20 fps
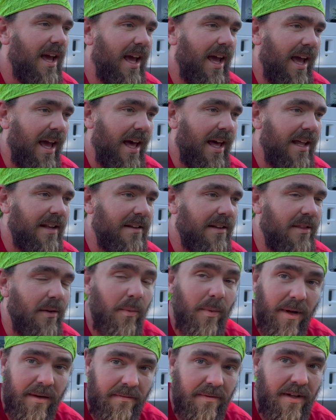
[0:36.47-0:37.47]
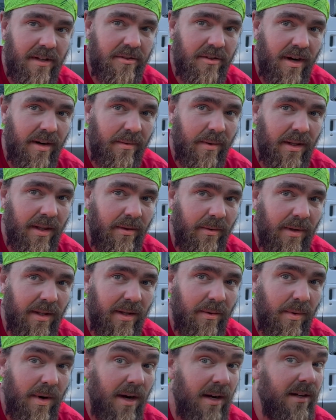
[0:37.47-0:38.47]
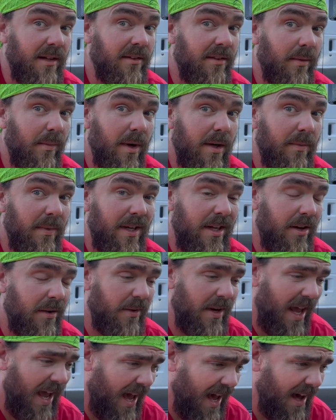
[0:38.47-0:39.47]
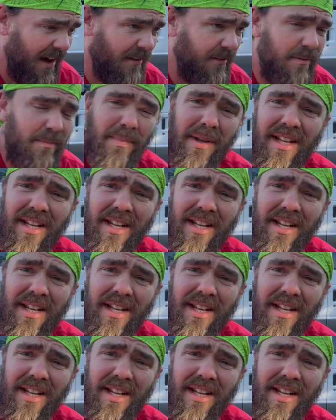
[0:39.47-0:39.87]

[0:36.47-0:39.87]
And the one feature I really want is the one we don't have,